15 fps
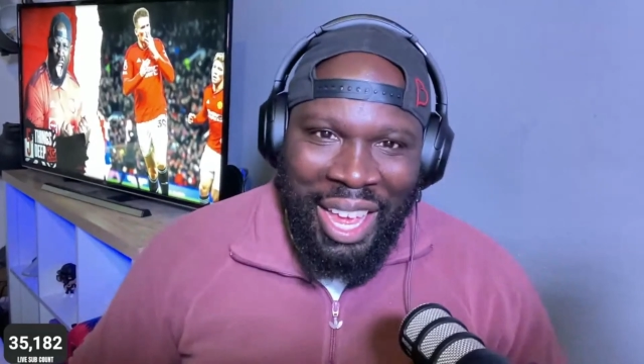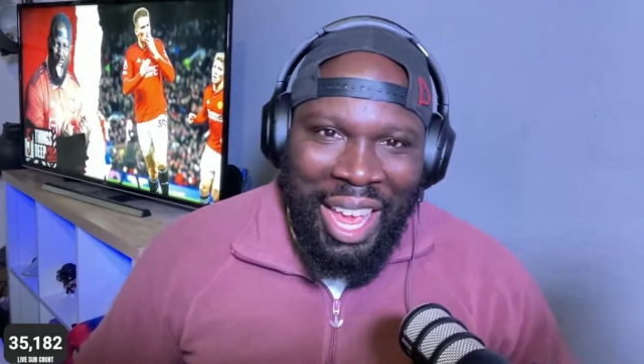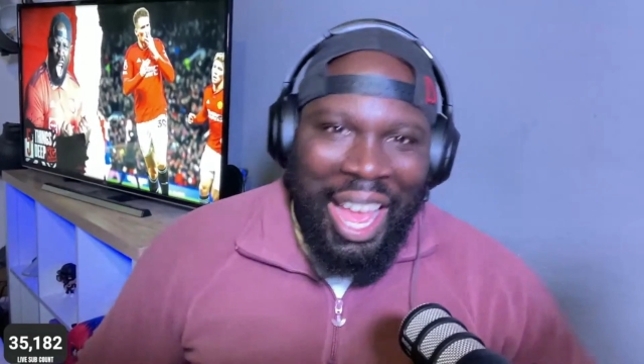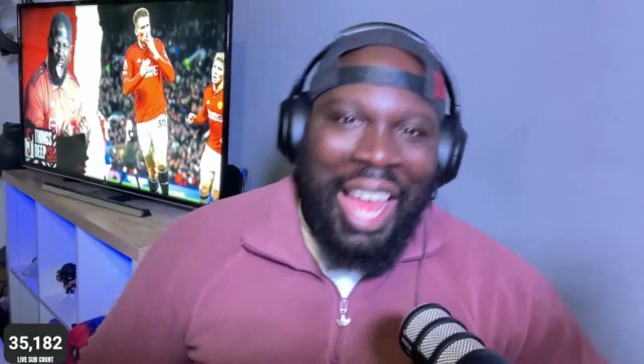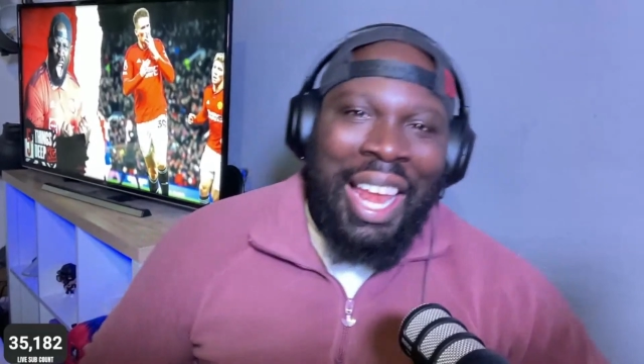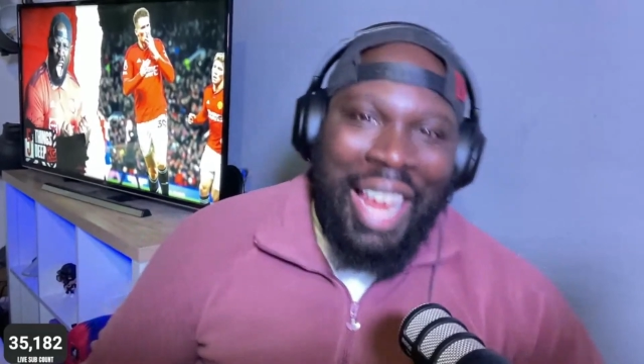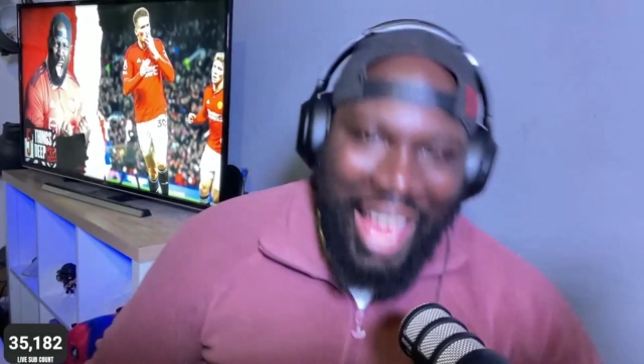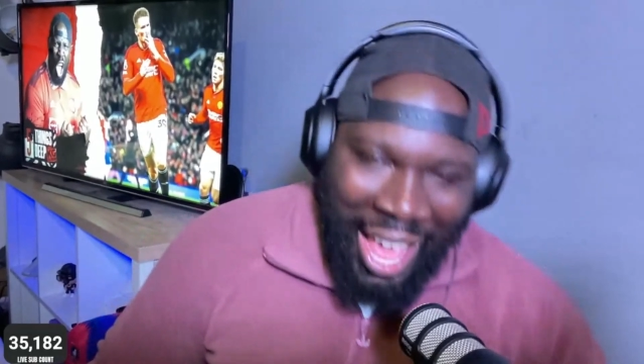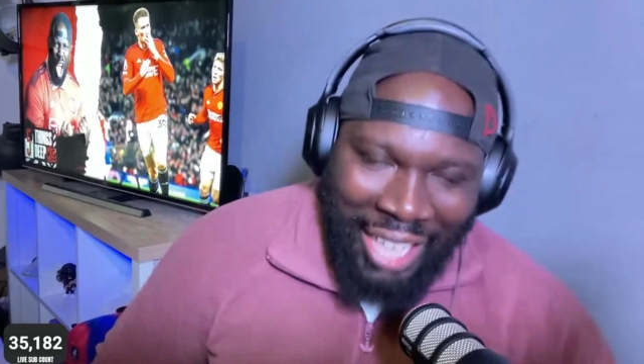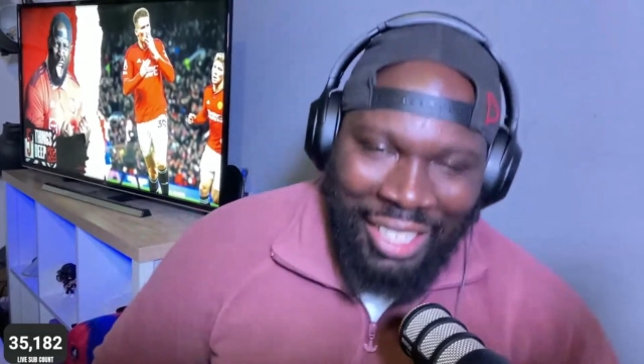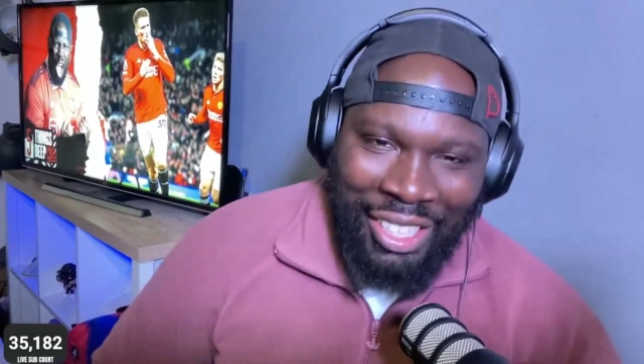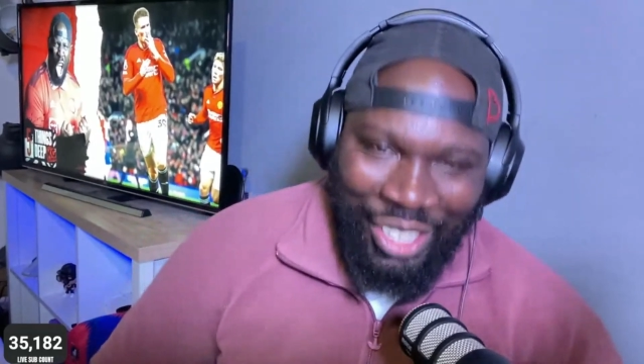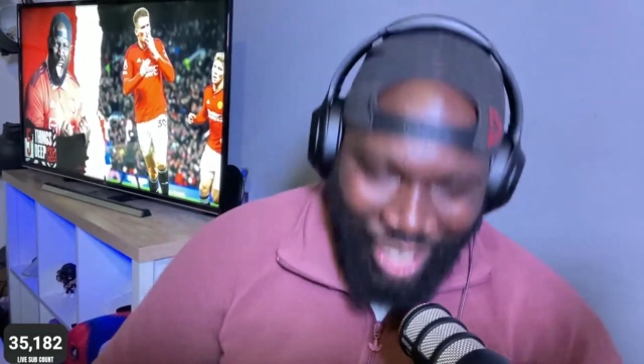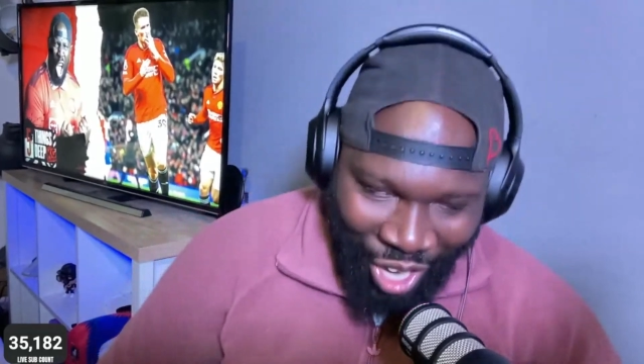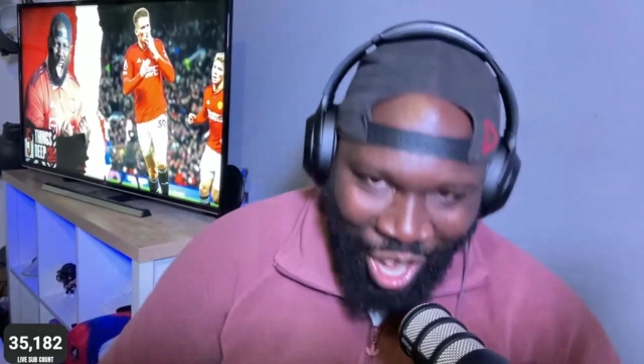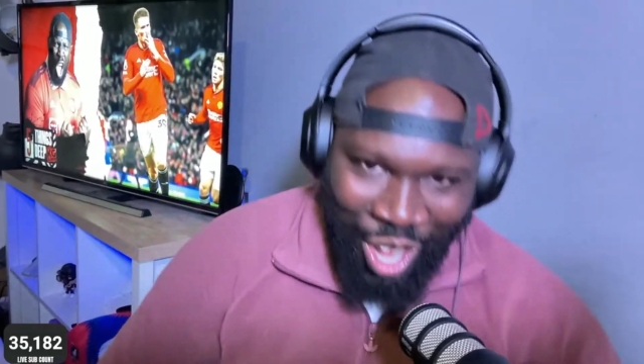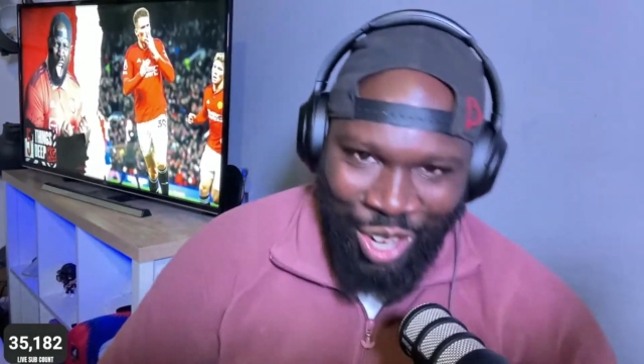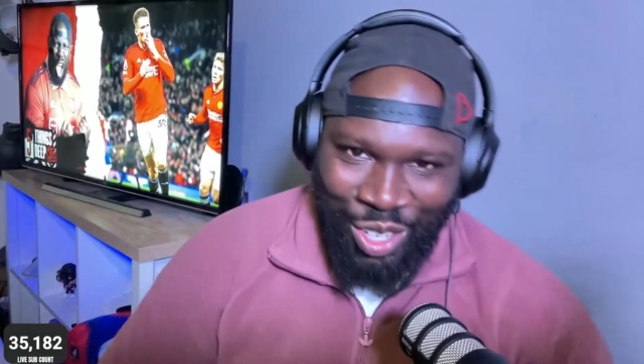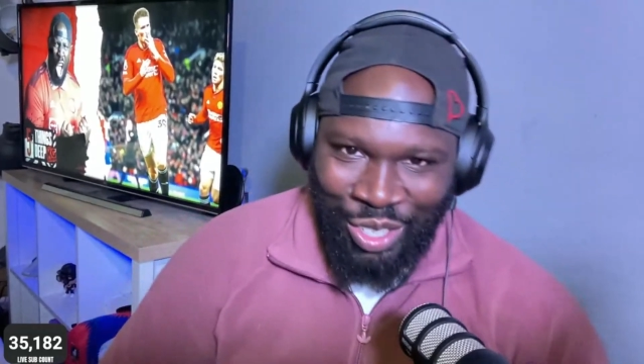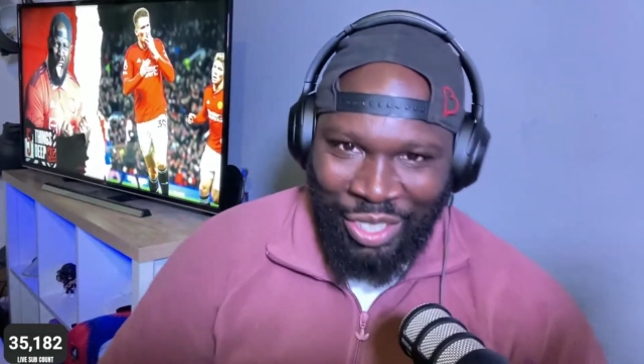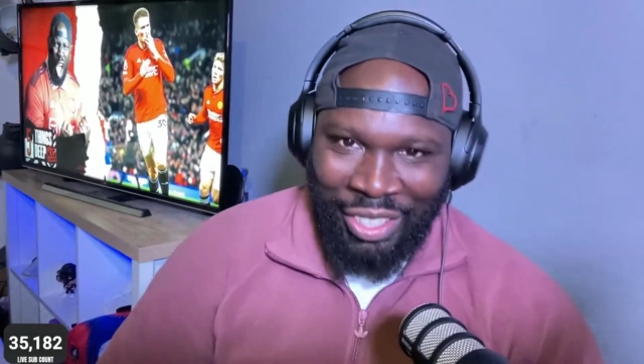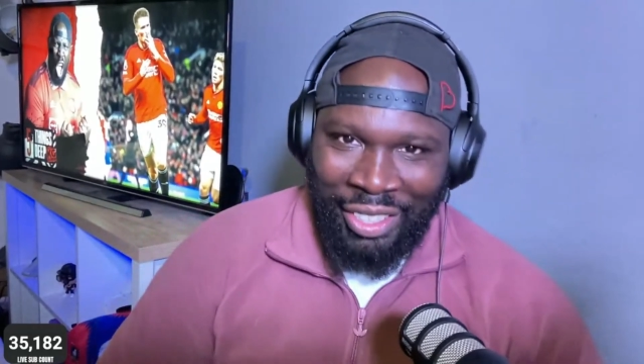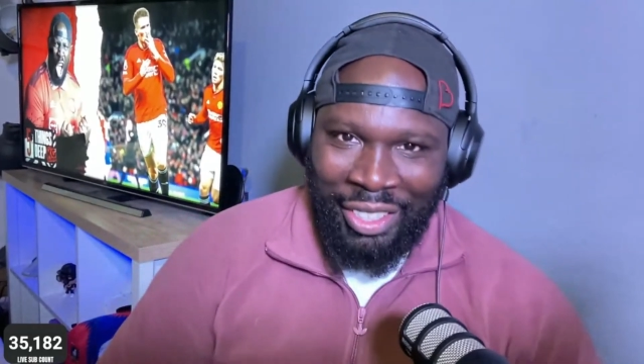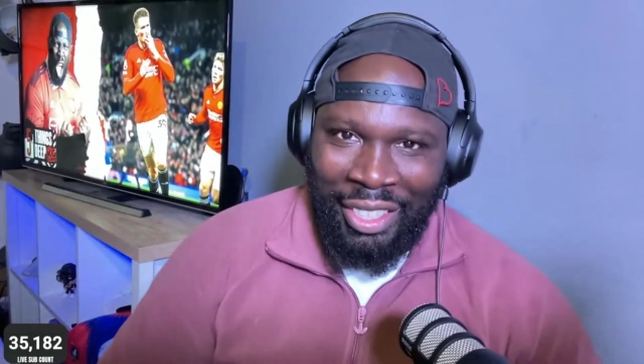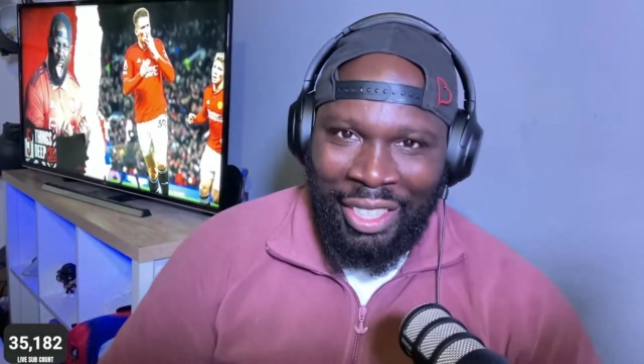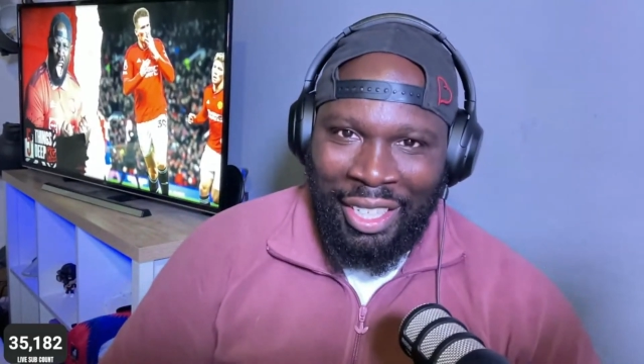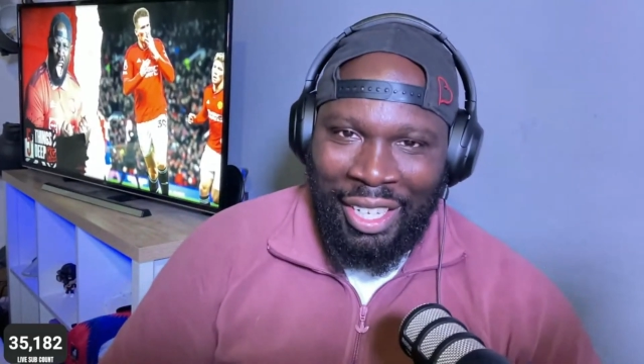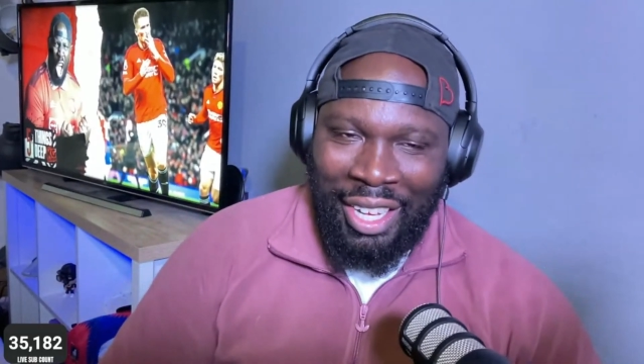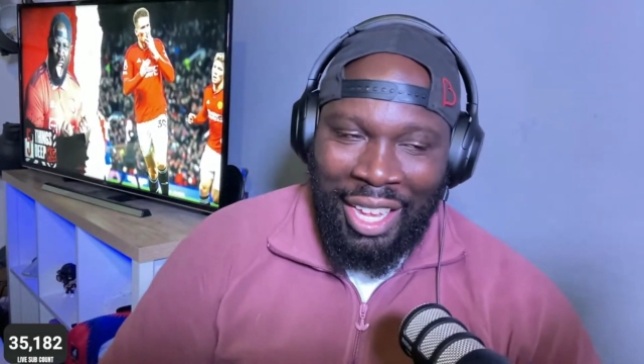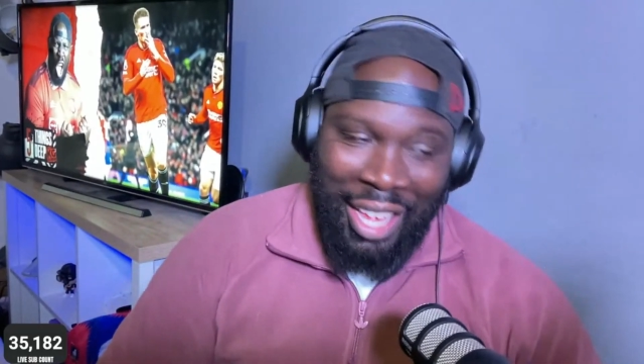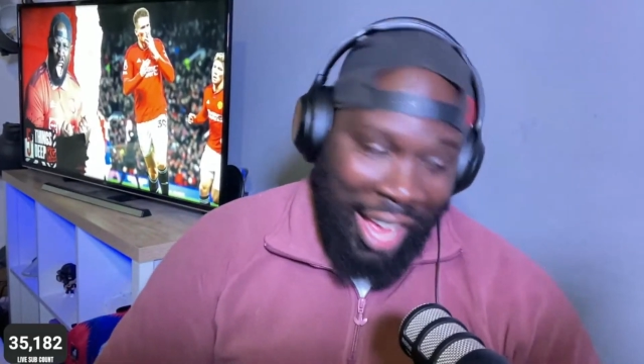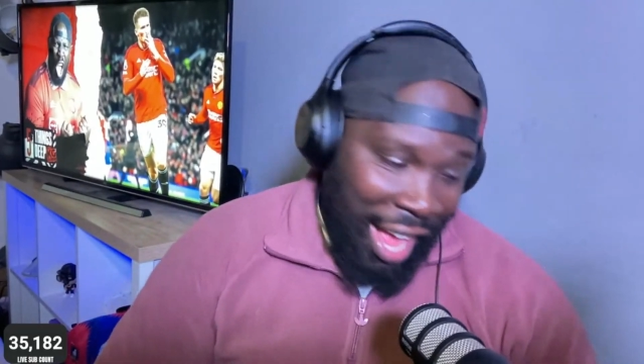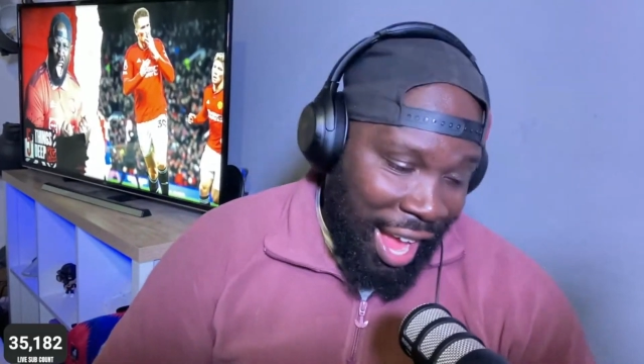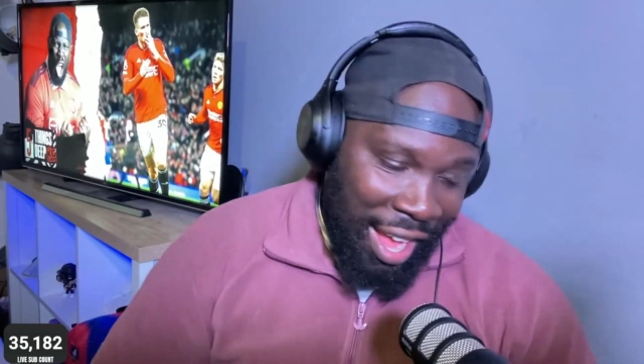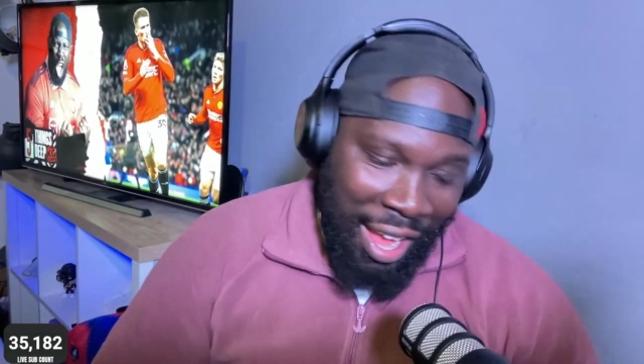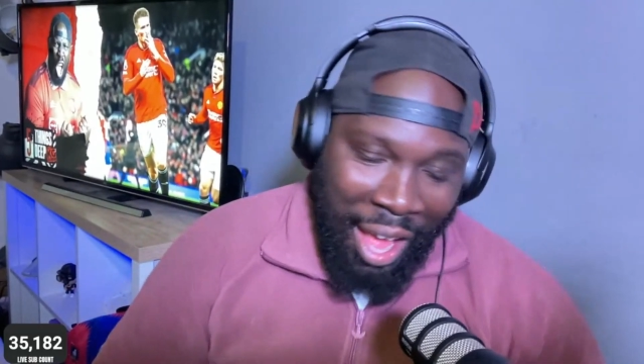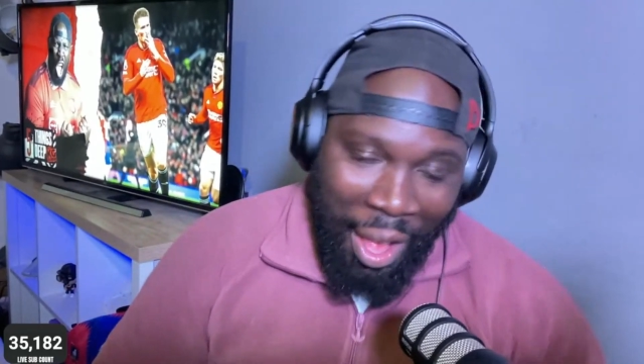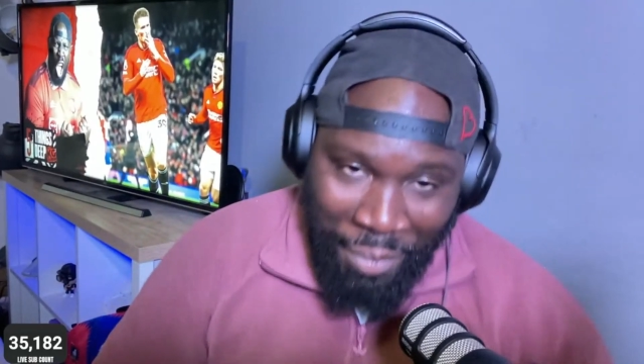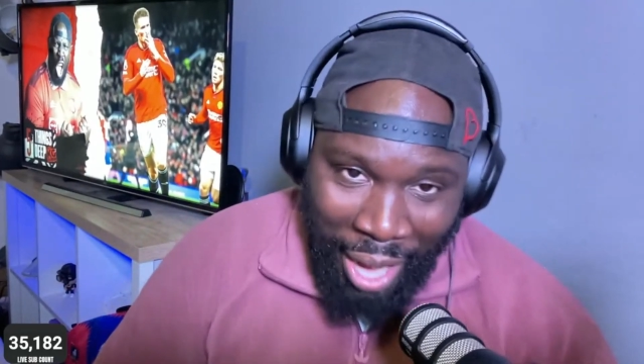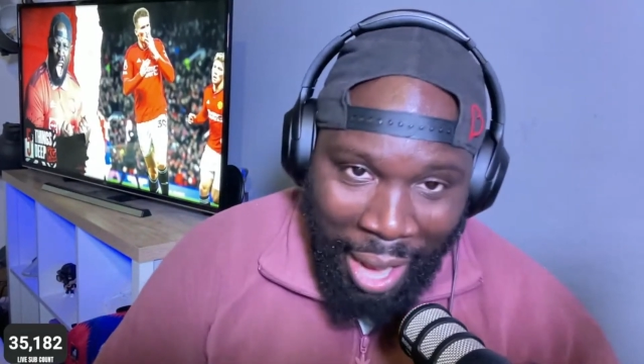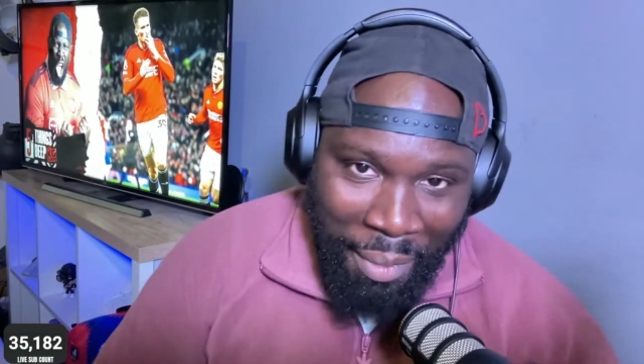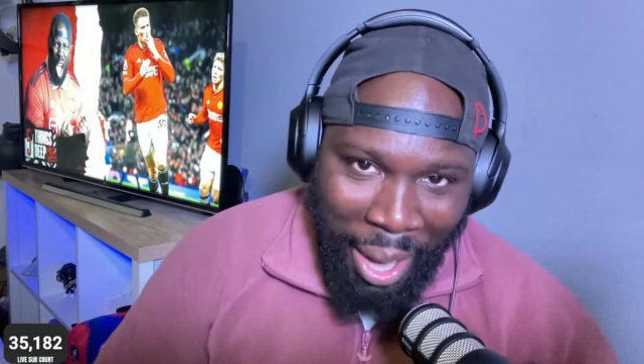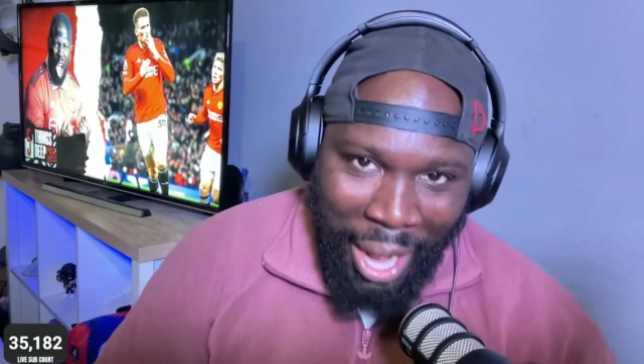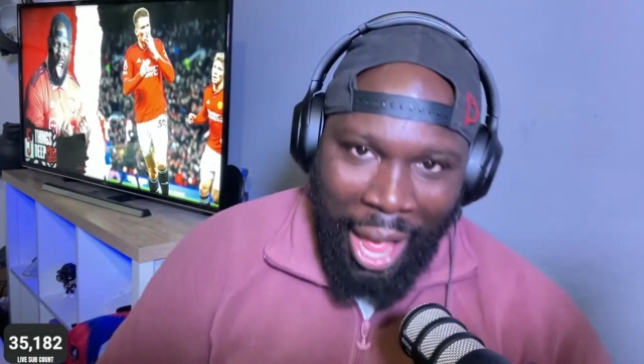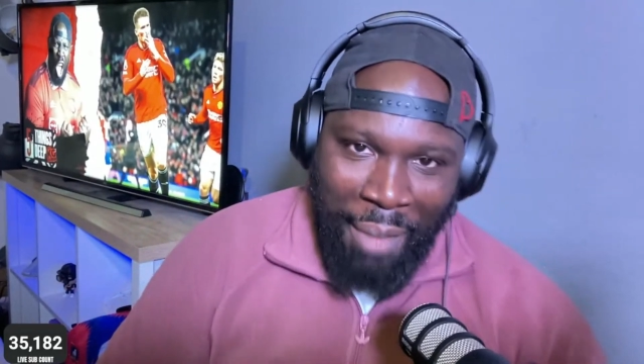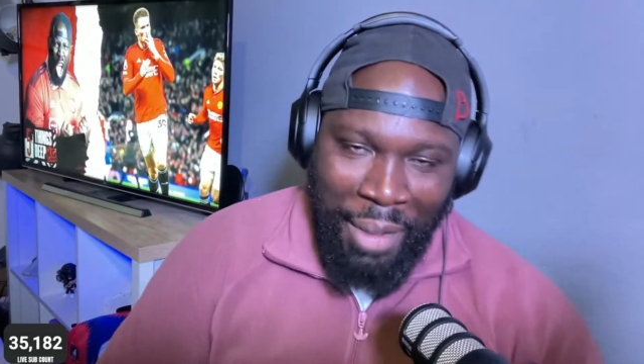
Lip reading: Let's go. I'm